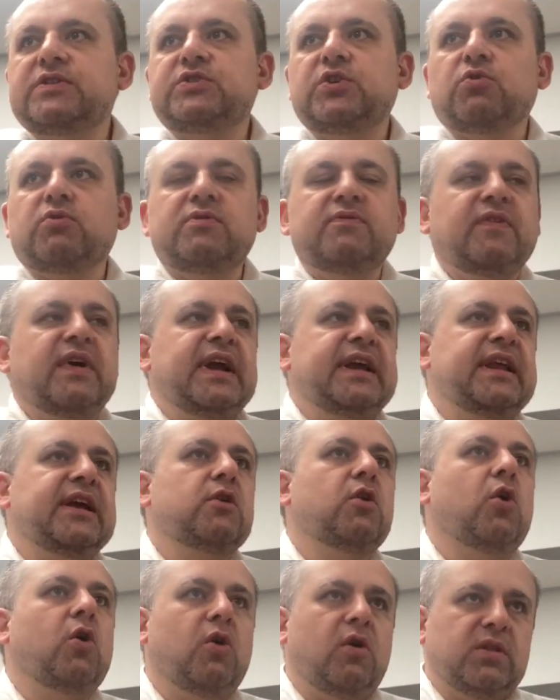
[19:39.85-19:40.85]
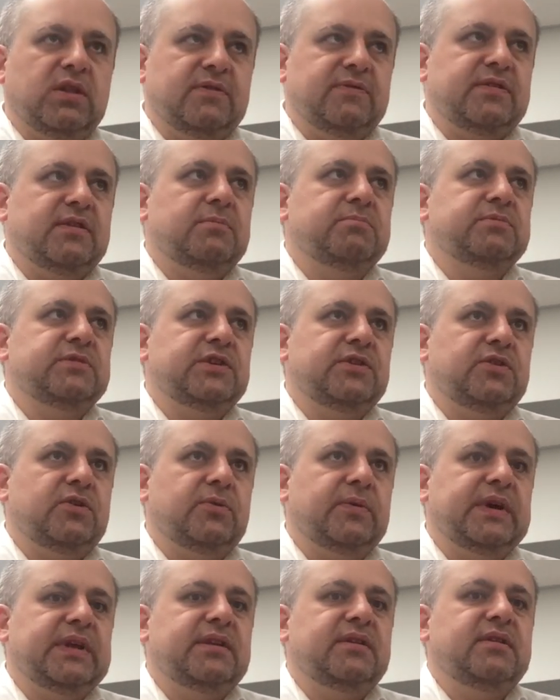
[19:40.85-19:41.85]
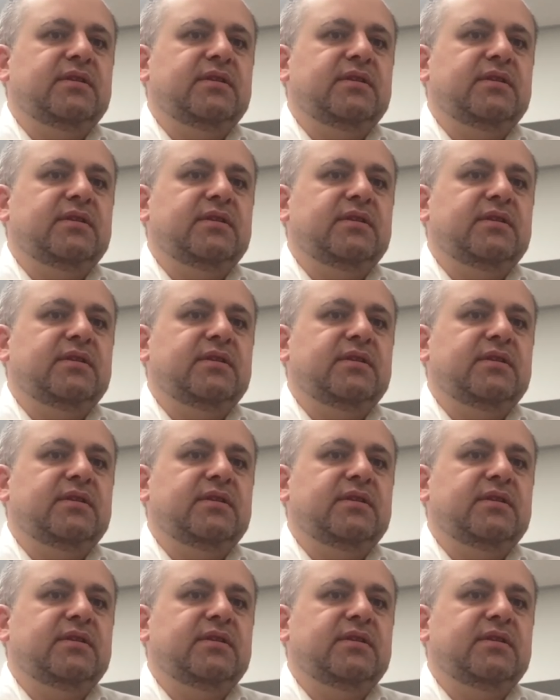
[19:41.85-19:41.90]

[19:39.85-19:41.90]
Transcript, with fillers: you're inviting all of them to do it.